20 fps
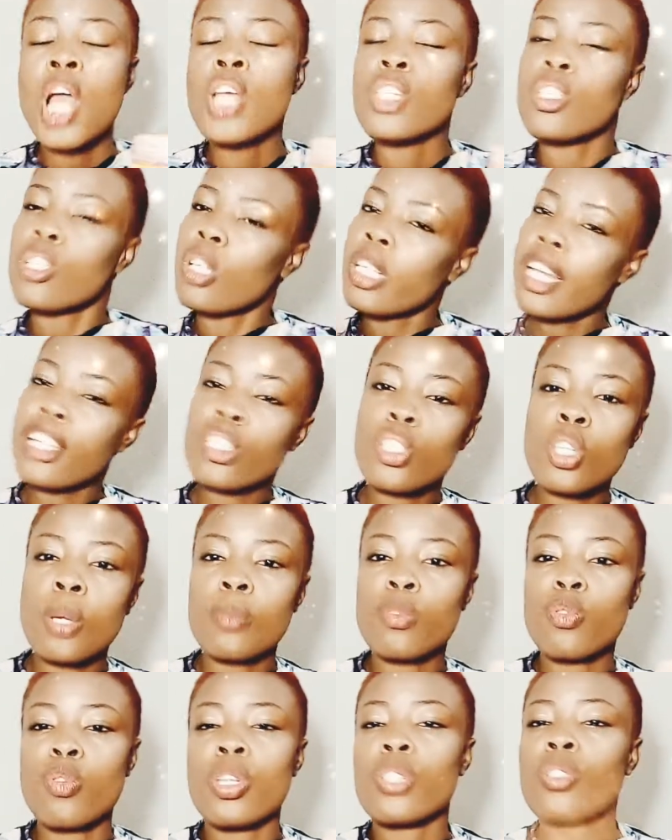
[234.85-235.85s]
So let's
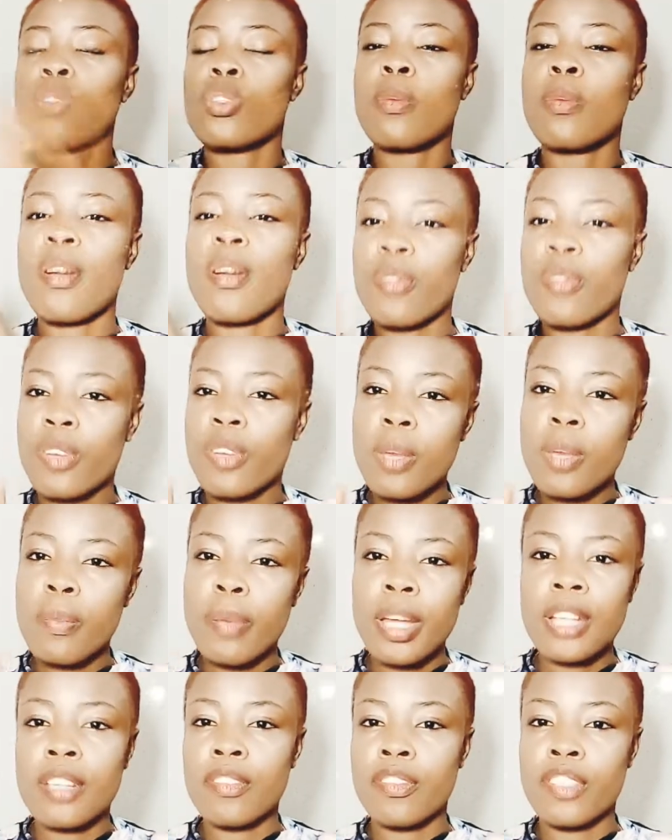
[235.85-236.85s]
jump straight to number 3
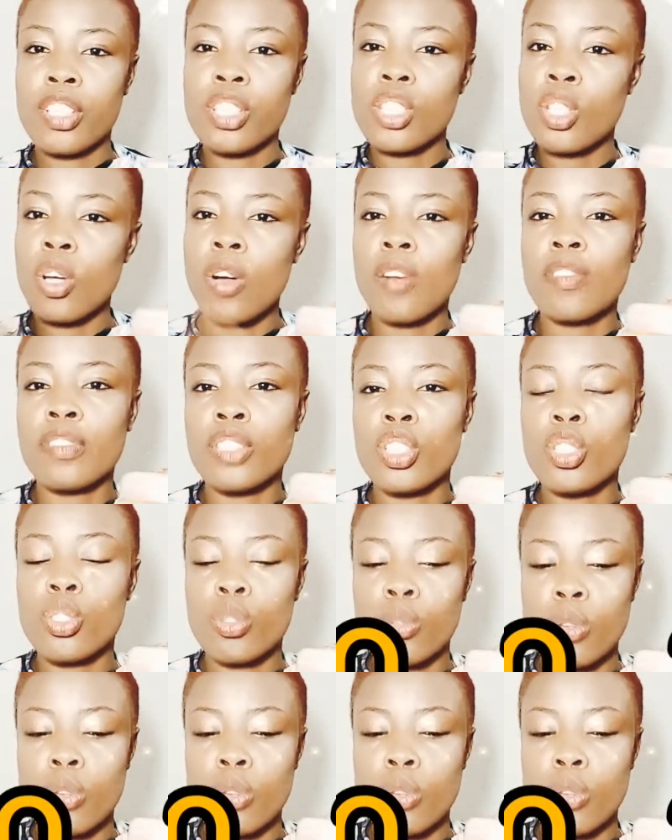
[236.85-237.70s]
benefits of this scrub.